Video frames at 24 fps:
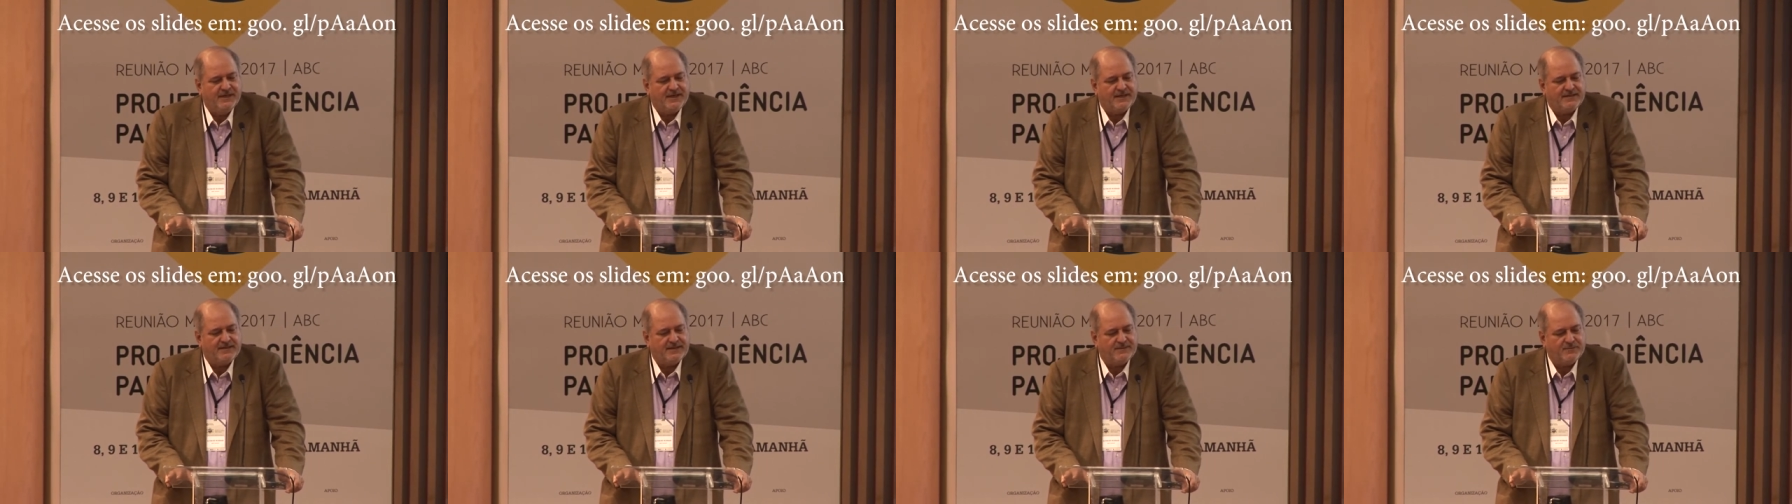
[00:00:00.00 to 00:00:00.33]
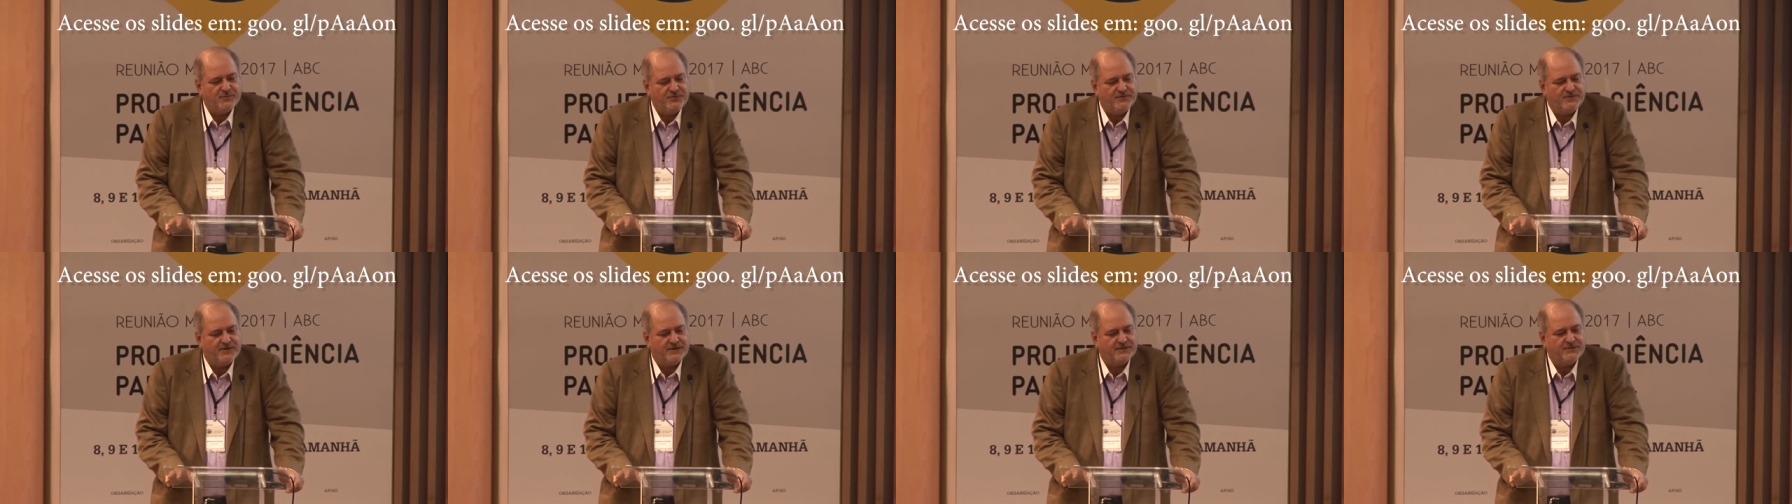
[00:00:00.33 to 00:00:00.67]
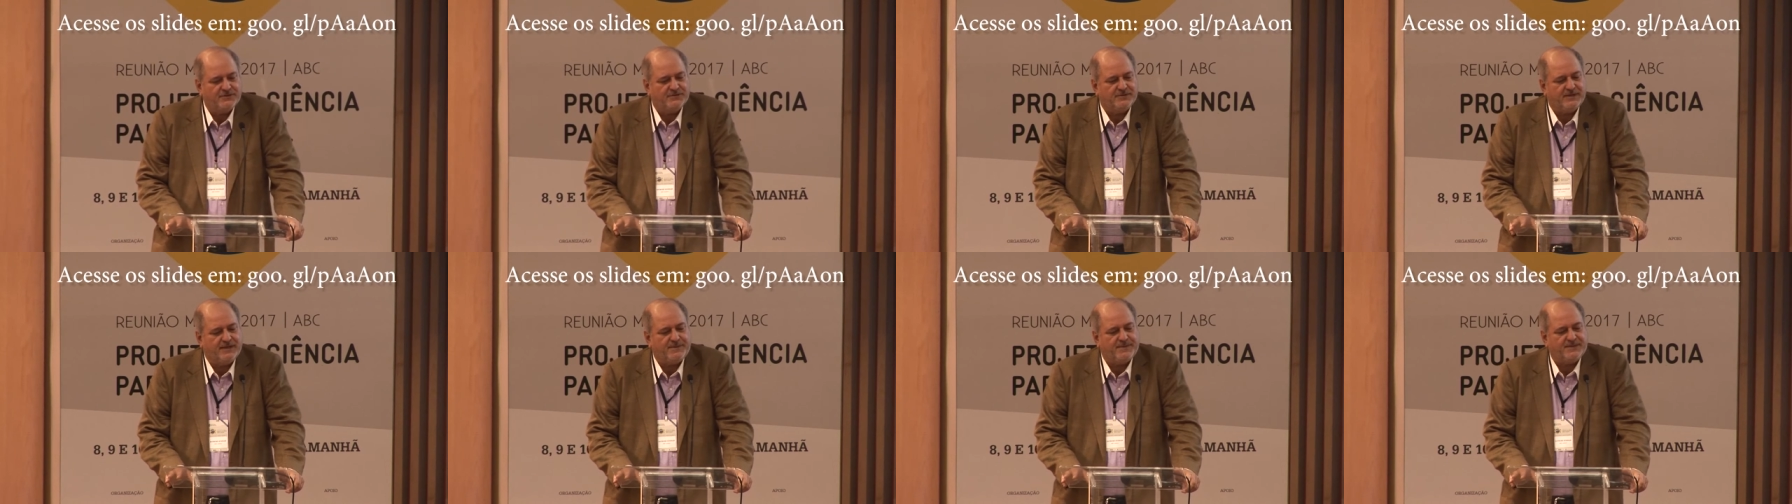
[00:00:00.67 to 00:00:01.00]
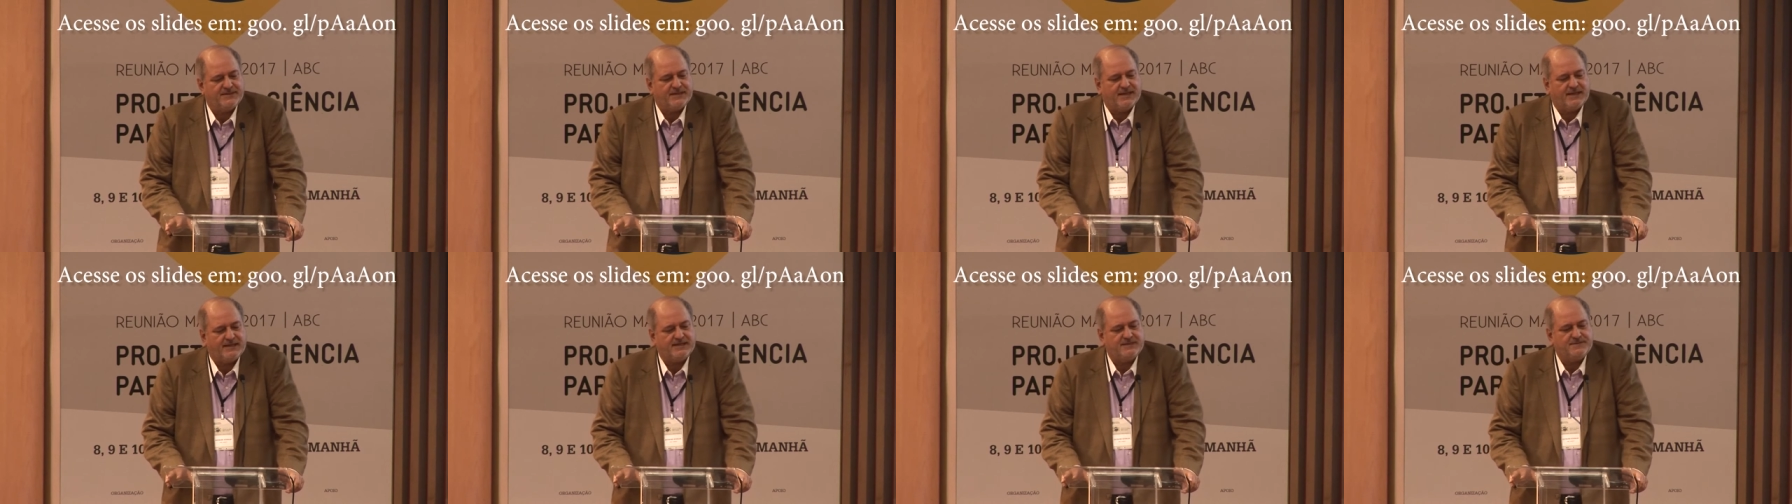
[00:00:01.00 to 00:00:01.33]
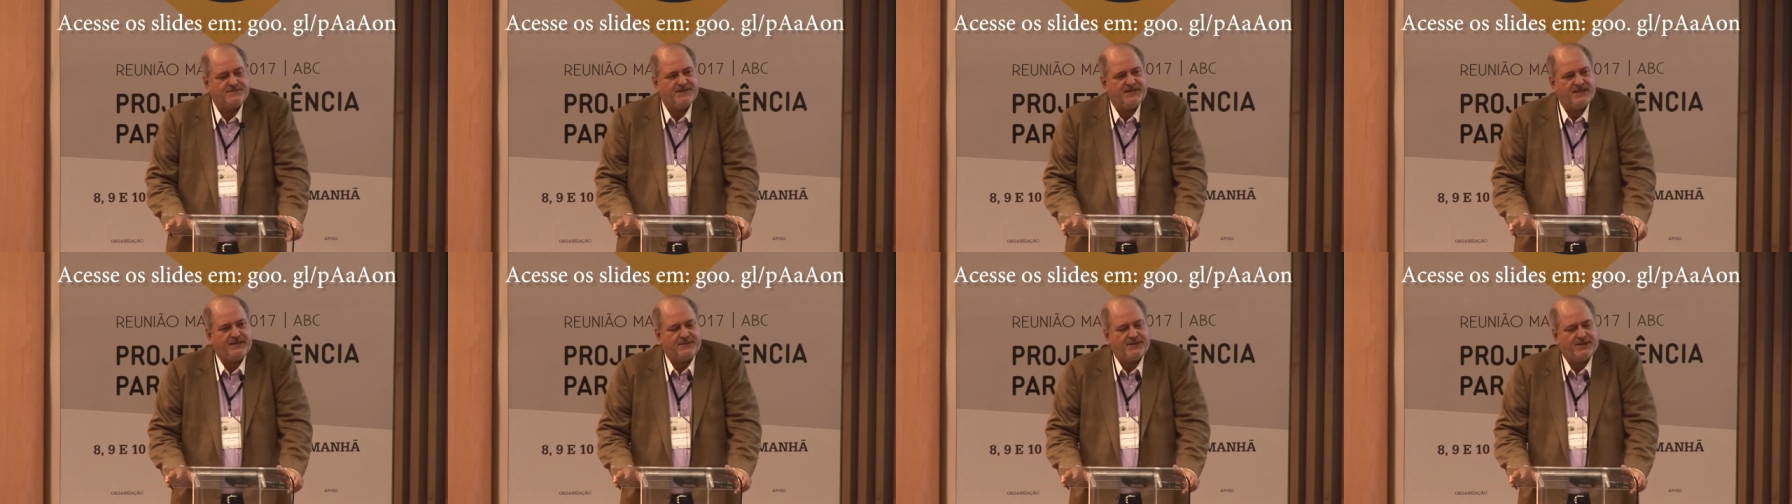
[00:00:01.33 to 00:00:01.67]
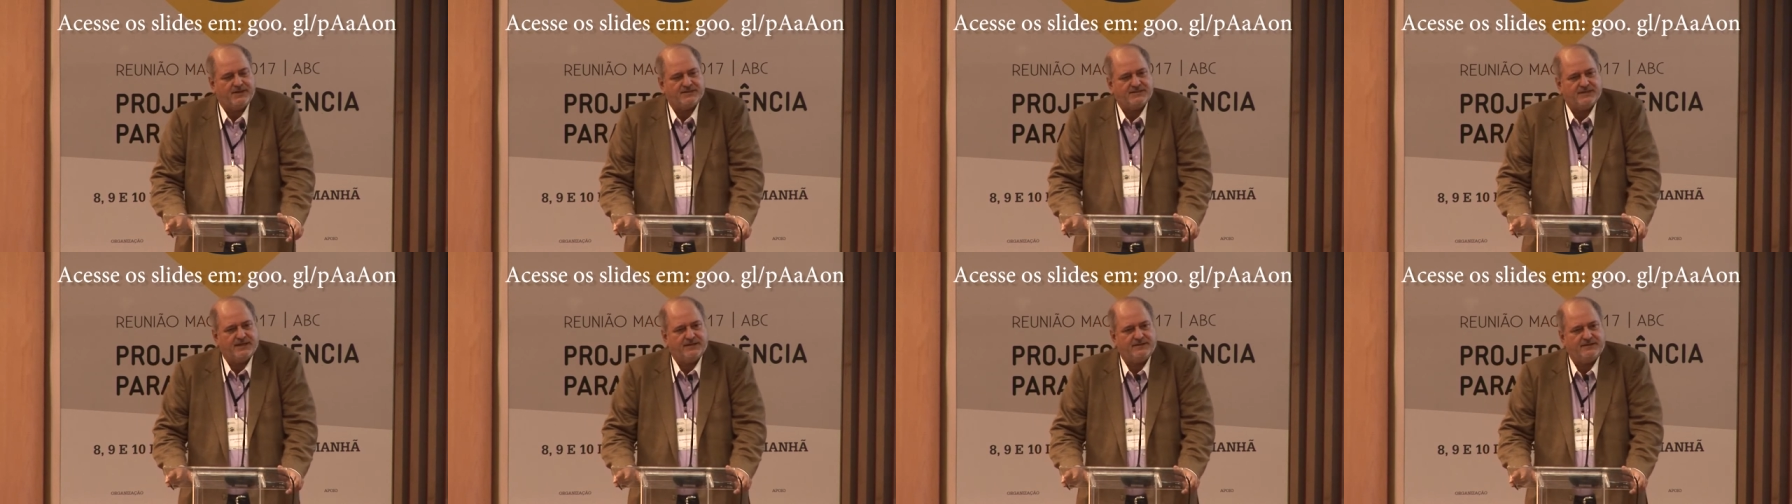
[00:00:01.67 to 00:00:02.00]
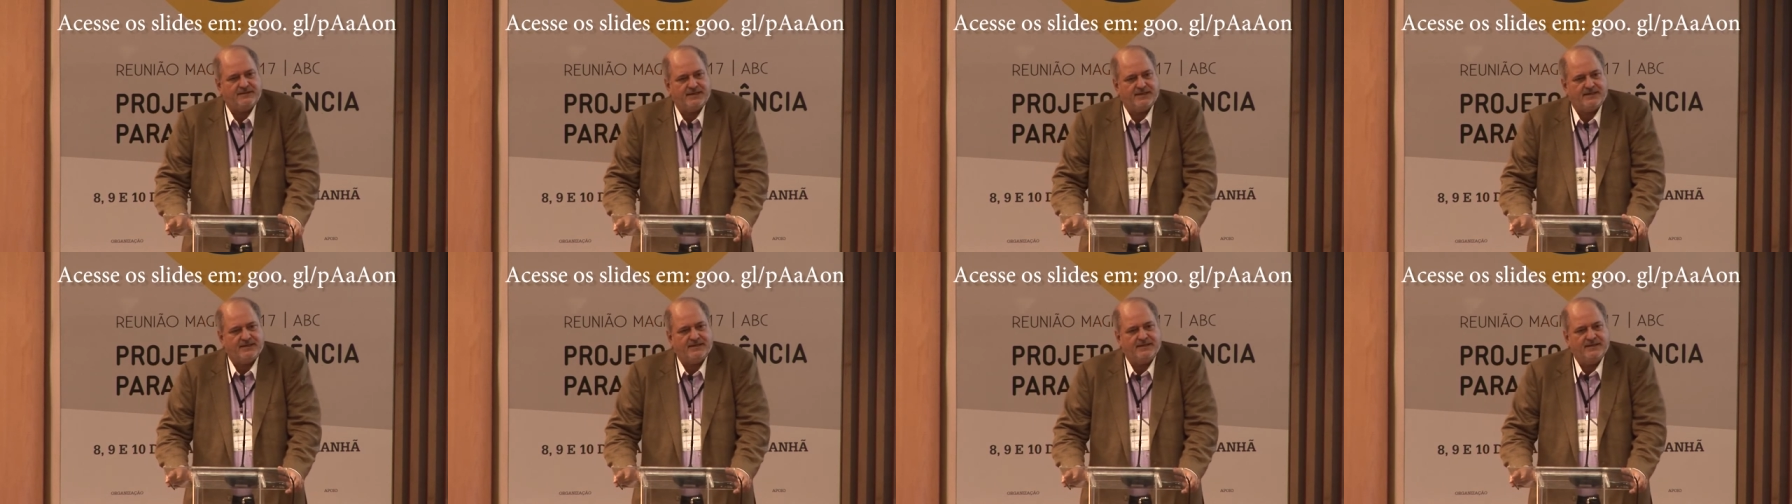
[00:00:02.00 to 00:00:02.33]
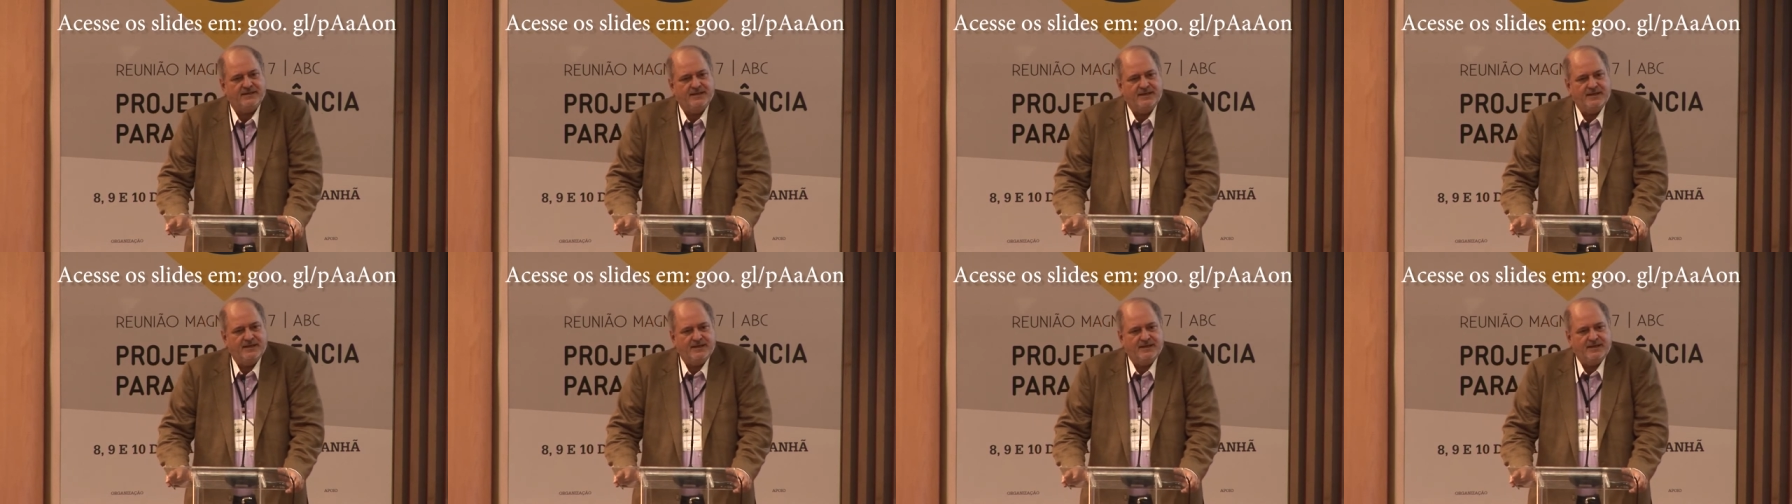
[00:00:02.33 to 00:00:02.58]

and then move on to hepatitis B because I think